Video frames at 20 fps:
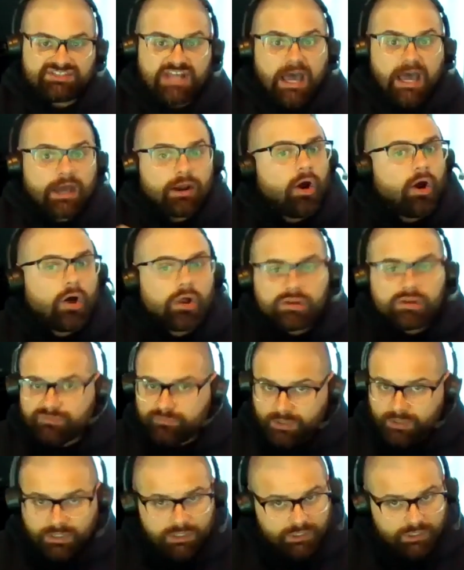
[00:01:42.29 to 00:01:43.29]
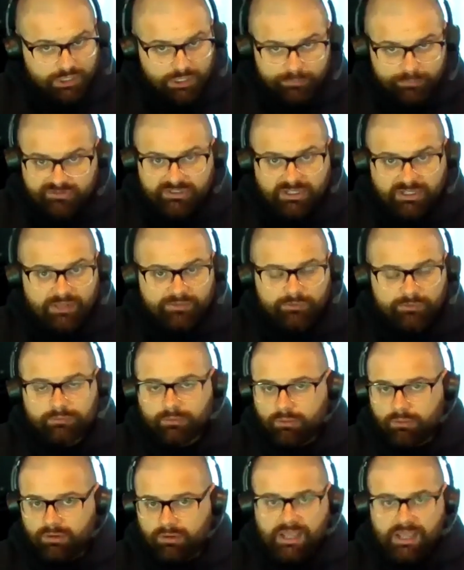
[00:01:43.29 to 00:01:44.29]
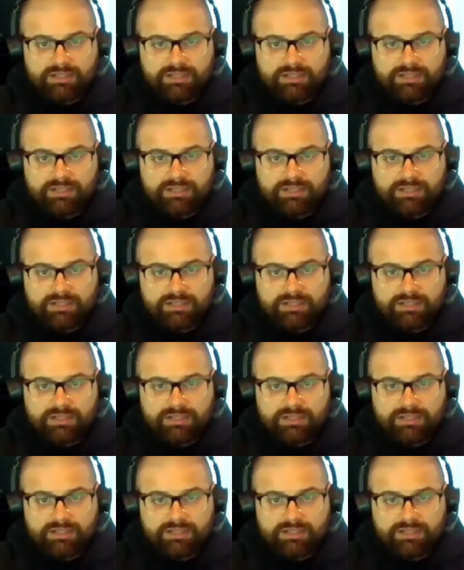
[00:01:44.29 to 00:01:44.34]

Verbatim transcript: Not all of them are going to come together, okay?